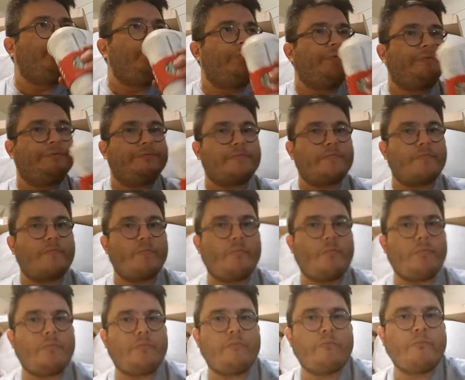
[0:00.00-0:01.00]
14 hours
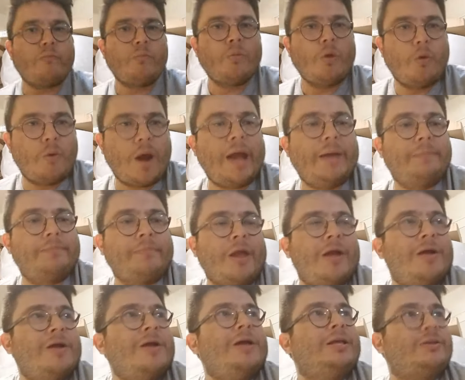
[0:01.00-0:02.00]
a day. Right.
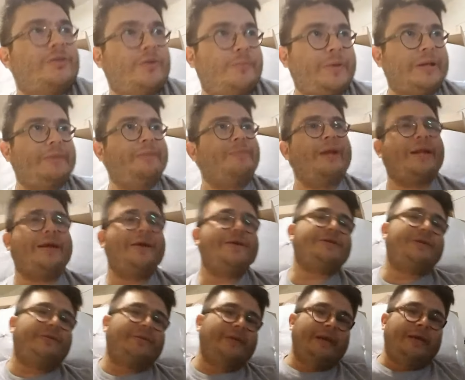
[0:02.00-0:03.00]
So, but here's
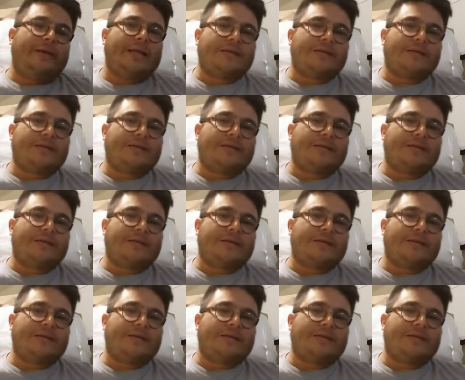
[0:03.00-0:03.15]
the thing.